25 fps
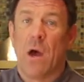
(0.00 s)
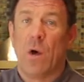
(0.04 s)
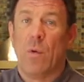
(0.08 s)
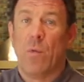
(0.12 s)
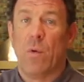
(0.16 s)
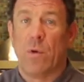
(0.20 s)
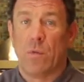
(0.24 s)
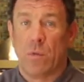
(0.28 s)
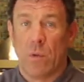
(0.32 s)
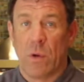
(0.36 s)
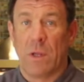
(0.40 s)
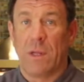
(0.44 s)

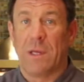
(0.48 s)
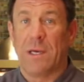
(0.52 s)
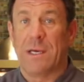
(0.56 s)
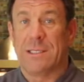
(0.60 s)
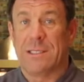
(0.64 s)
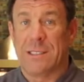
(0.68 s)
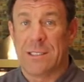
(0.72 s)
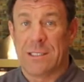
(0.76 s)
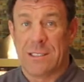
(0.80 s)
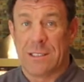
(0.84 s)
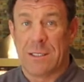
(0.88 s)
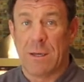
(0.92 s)
when really
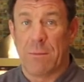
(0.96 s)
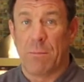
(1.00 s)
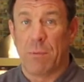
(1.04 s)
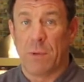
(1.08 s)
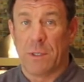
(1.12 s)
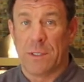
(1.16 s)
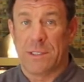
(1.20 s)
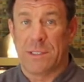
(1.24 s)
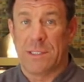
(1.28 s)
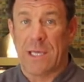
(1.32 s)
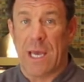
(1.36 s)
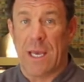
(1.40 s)
it's as
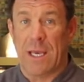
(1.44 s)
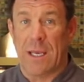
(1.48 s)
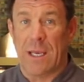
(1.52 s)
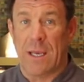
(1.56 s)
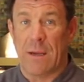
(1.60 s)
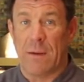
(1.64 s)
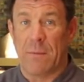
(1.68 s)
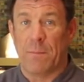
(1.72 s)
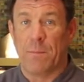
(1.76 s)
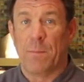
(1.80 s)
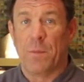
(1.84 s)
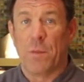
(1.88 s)
simple as
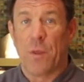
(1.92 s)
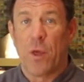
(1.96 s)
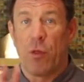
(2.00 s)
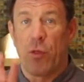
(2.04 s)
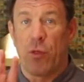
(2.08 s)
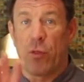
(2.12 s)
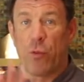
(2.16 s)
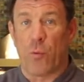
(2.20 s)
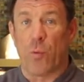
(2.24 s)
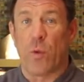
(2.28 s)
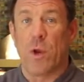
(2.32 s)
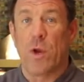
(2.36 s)
taking
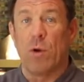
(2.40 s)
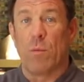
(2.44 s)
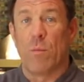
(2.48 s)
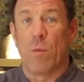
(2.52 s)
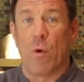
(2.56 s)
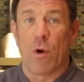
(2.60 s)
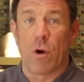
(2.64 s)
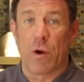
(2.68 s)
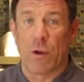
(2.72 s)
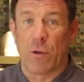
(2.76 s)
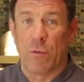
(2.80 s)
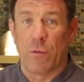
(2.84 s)
3 or
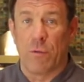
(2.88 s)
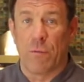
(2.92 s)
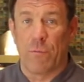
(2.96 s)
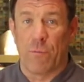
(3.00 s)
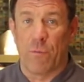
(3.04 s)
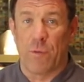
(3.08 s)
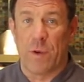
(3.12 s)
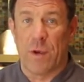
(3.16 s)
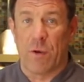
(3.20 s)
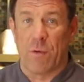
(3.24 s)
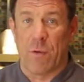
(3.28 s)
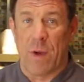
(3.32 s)
more
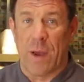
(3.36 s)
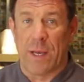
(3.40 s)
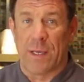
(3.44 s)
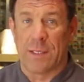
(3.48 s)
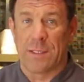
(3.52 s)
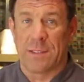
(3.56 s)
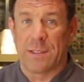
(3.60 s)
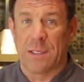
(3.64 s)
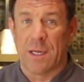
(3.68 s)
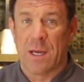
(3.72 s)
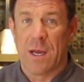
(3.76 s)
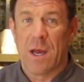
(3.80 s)
gluten-free
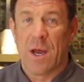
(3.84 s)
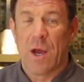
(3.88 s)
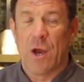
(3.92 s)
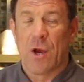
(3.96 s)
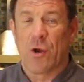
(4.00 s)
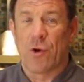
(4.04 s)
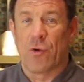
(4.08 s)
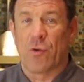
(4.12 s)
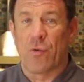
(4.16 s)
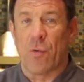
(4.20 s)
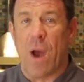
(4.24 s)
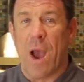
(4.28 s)
grains,
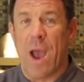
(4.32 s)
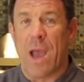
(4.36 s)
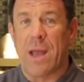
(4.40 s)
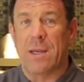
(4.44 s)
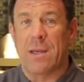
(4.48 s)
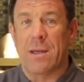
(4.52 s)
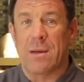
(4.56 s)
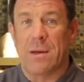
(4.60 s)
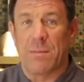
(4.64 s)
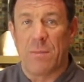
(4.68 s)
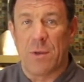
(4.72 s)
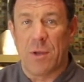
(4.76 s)

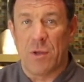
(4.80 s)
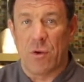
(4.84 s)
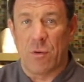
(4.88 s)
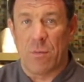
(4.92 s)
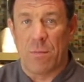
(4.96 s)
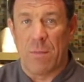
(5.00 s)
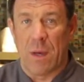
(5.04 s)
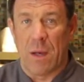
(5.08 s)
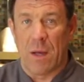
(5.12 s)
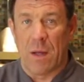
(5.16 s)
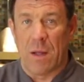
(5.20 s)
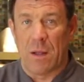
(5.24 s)
grinding them in your
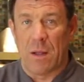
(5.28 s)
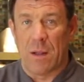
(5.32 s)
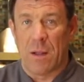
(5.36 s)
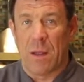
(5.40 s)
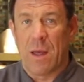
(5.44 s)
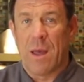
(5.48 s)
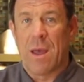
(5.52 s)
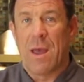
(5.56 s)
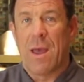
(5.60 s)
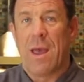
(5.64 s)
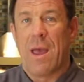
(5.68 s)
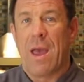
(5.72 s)
mill,